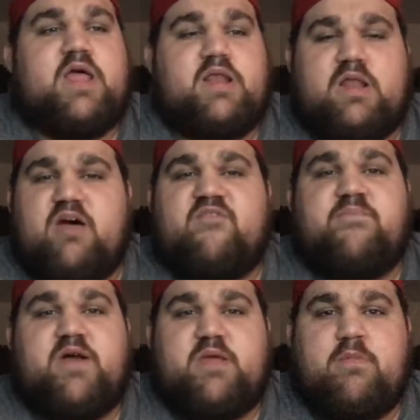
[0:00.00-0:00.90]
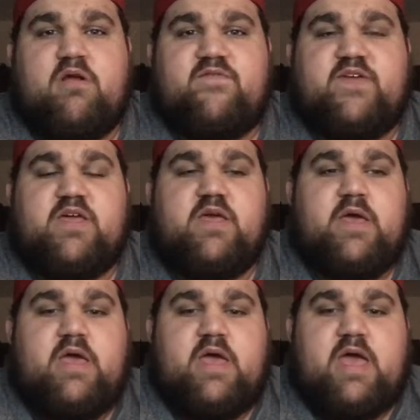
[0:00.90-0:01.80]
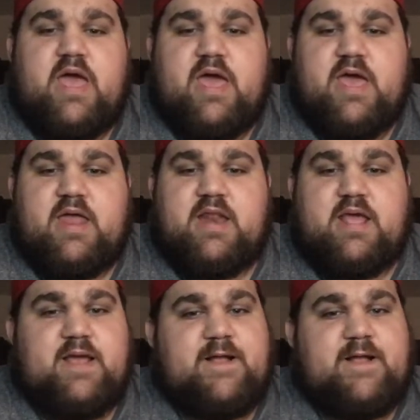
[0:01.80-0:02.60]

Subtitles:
I love Buddy Murphy, and